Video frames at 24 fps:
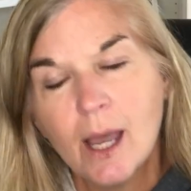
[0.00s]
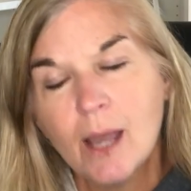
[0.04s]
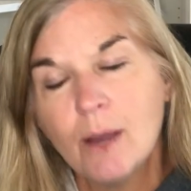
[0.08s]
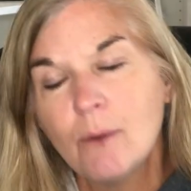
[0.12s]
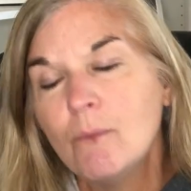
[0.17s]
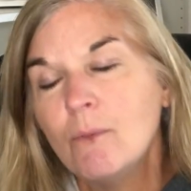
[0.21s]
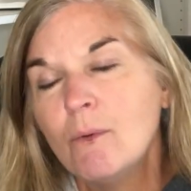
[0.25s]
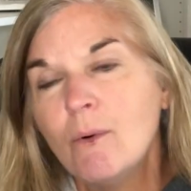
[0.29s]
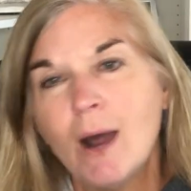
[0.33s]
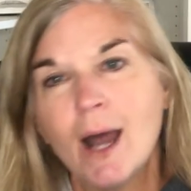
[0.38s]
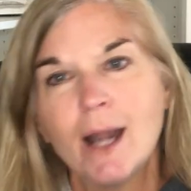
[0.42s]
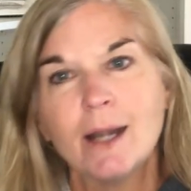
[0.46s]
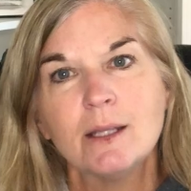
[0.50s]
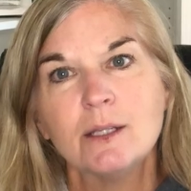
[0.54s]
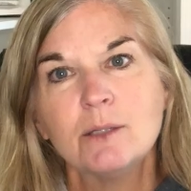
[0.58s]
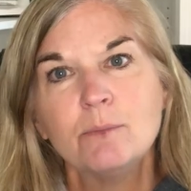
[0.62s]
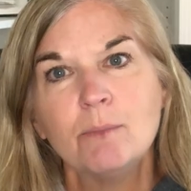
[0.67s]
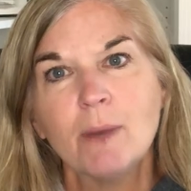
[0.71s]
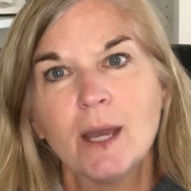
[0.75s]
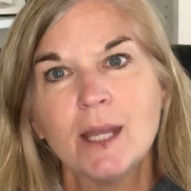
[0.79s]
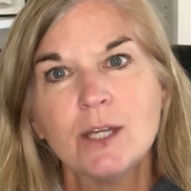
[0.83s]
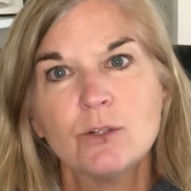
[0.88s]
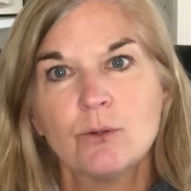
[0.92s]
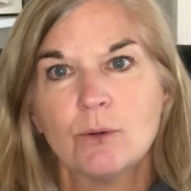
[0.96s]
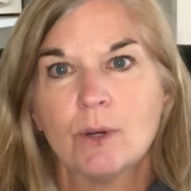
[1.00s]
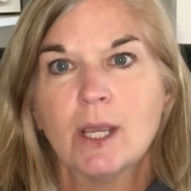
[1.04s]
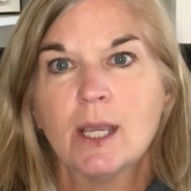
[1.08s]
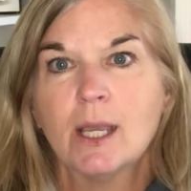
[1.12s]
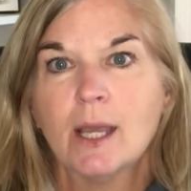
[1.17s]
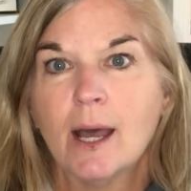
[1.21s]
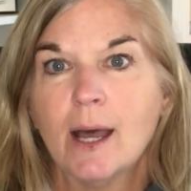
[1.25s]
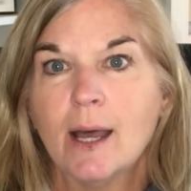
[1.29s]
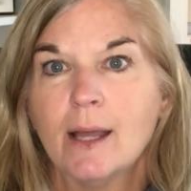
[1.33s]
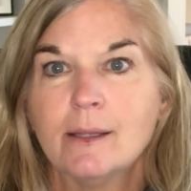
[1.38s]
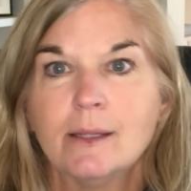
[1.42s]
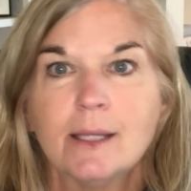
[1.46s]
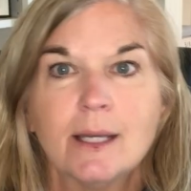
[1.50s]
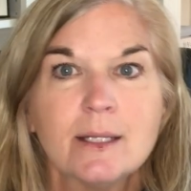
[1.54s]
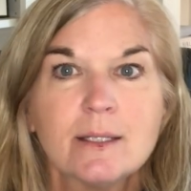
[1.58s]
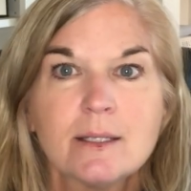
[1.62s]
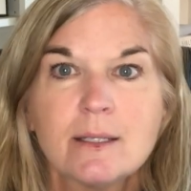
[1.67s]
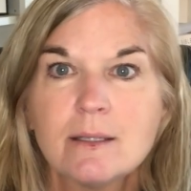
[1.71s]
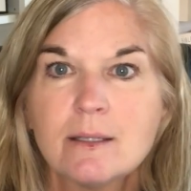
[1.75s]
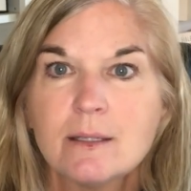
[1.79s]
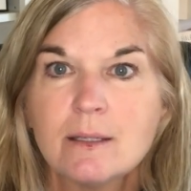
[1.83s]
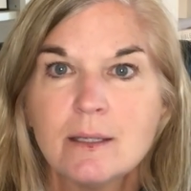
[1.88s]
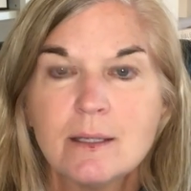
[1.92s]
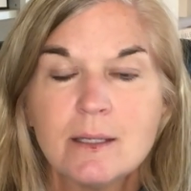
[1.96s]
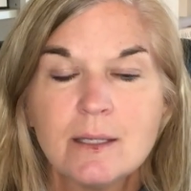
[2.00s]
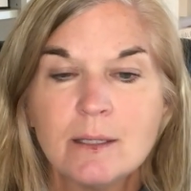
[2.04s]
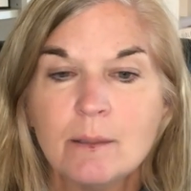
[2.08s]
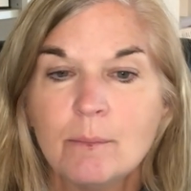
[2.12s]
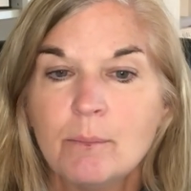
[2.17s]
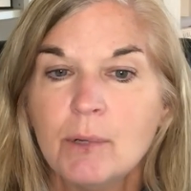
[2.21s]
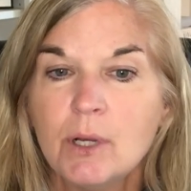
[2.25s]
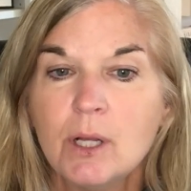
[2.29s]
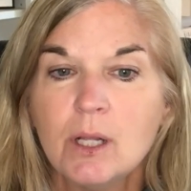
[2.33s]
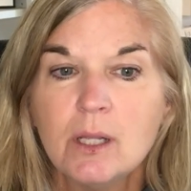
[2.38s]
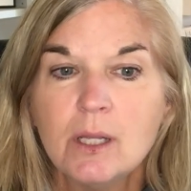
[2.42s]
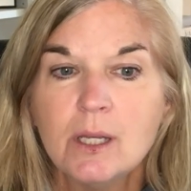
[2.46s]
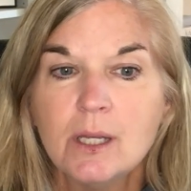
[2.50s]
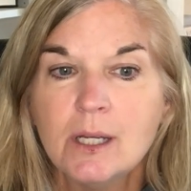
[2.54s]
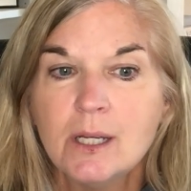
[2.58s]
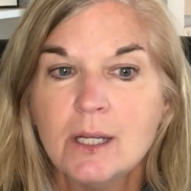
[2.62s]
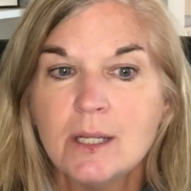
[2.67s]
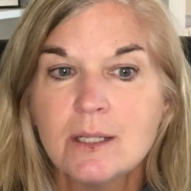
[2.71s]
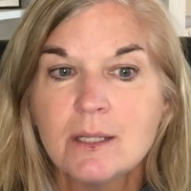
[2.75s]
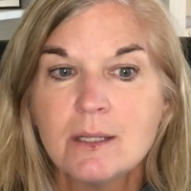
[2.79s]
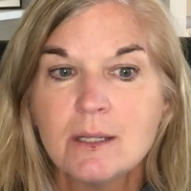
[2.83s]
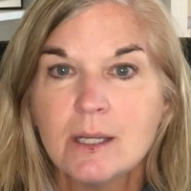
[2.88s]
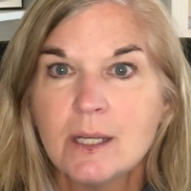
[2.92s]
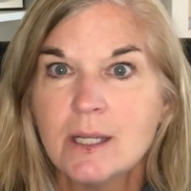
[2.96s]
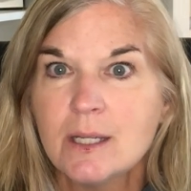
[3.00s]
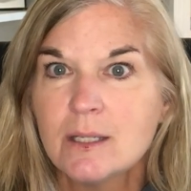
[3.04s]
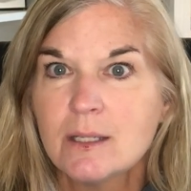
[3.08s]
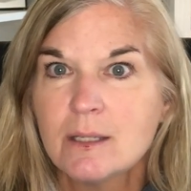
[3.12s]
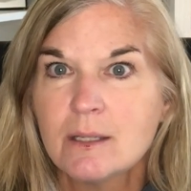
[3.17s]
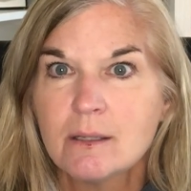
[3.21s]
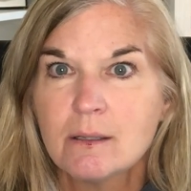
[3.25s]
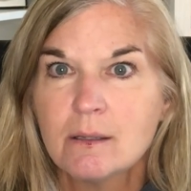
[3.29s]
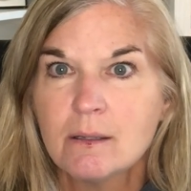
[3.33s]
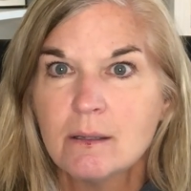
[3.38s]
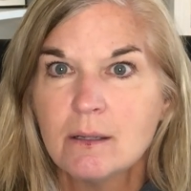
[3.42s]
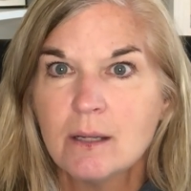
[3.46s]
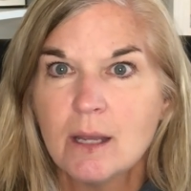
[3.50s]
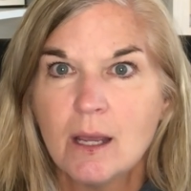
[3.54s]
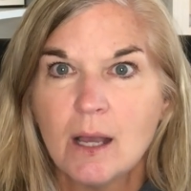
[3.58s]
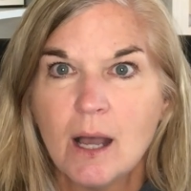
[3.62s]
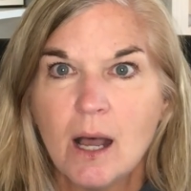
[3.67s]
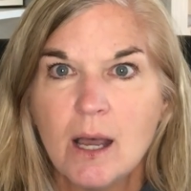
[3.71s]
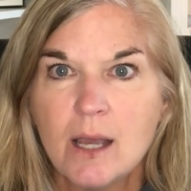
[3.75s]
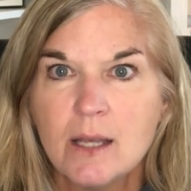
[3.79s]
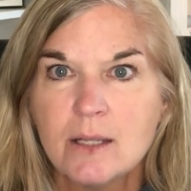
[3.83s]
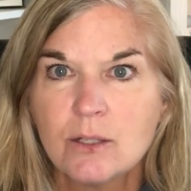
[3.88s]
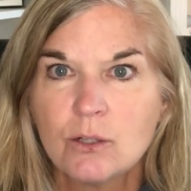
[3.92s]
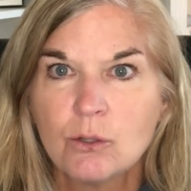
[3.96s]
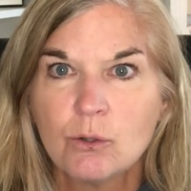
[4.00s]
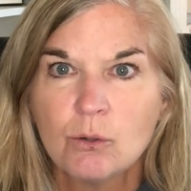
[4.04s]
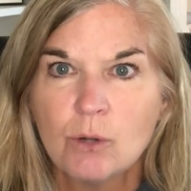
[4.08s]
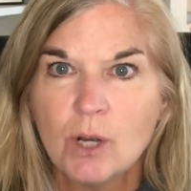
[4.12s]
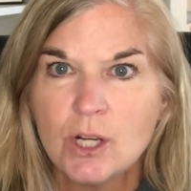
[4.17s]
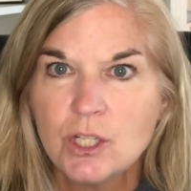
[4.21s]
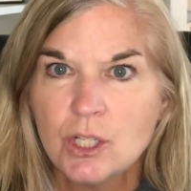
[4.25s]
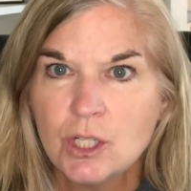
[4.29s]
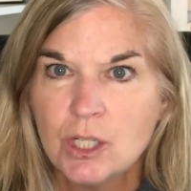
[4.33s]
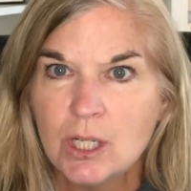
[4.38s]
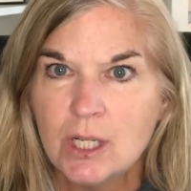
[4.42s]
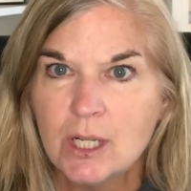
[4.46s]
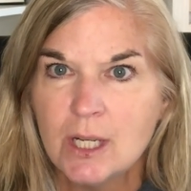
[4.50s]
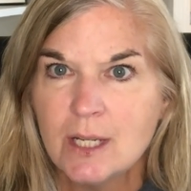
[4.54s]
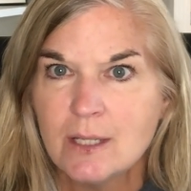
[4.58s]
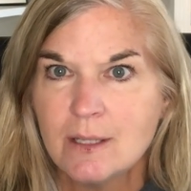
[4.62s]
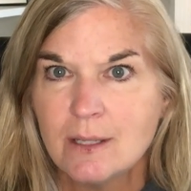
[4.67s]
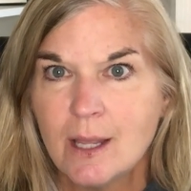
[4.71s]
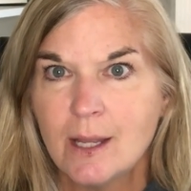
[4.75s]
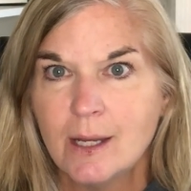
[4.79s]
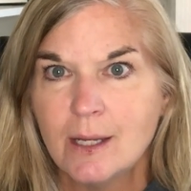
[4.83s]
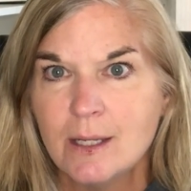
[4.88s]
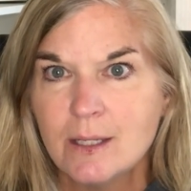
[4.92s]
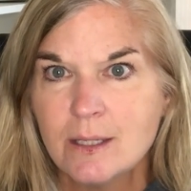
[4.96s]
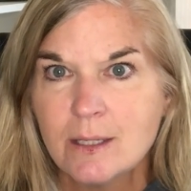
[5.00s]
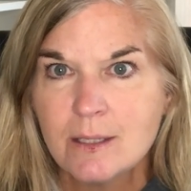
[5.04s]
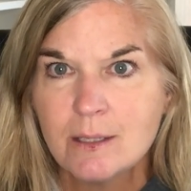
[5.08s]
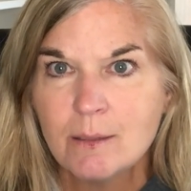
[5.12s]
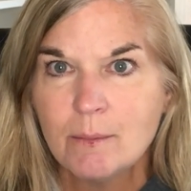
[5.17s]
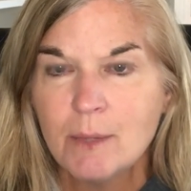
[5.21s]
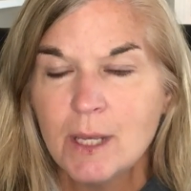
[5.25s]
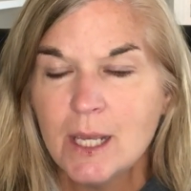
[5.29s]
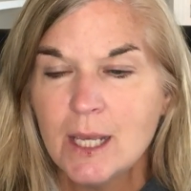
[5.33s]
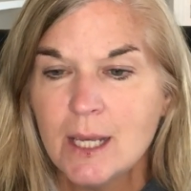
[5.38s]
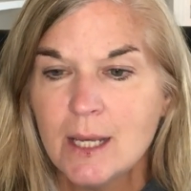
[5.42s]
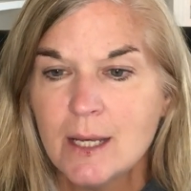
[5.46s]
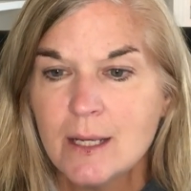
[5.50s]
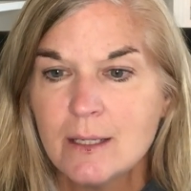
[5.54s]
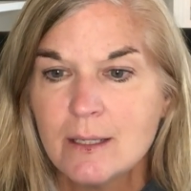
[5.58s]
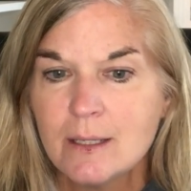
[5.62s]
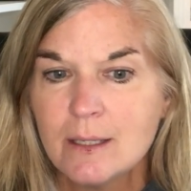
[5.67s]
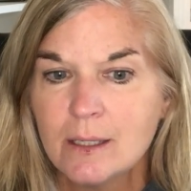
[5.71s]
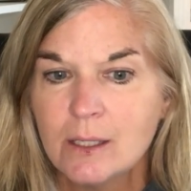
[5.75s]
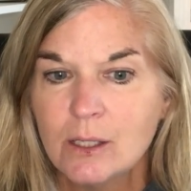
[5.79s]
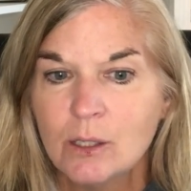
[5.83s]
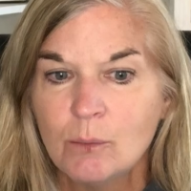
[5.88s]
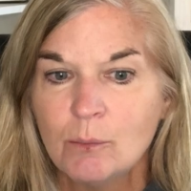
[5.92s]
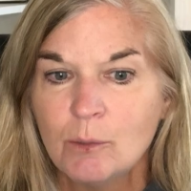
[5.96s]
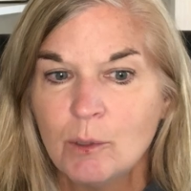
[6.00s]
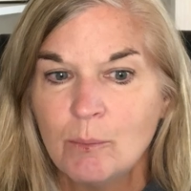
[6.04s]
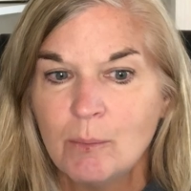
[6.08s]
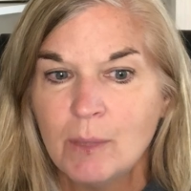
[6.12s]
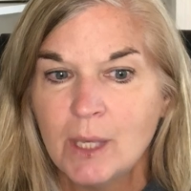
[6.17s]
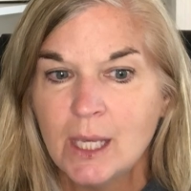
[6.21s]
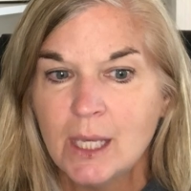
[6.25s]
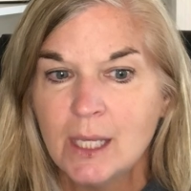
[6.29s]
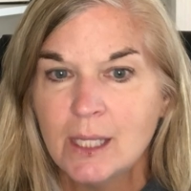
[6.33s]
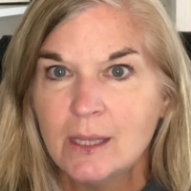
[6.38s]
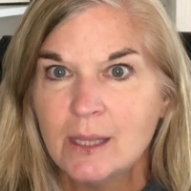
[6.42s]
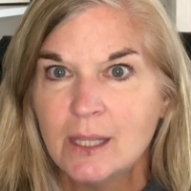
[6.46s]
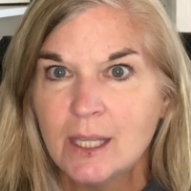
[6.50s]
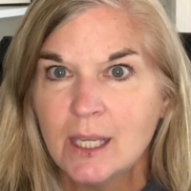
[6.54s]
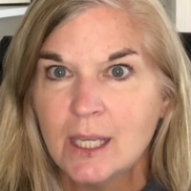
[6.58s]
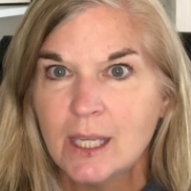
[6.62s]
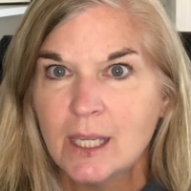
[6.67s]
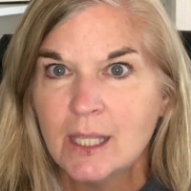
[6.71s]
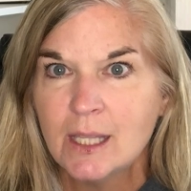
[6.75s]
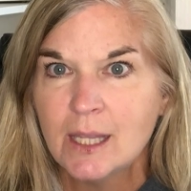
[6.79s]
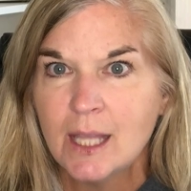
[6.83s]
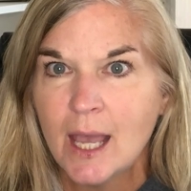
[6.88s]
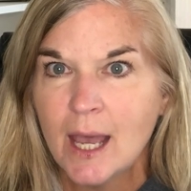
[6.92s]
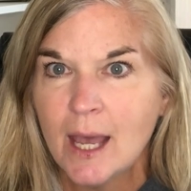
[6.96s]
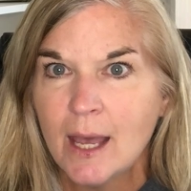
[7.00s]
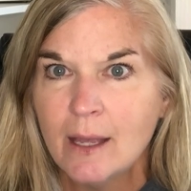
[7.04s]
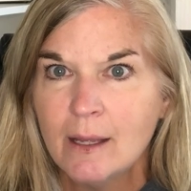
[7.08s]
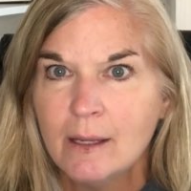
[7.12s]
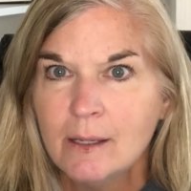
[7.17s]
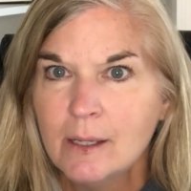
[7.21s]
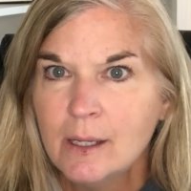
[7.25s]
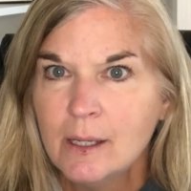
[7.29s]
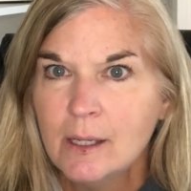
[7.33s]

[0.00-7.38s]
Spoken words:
I wanted my drink on. That's simple, and as crushing as that is to me as a human being, thinking that,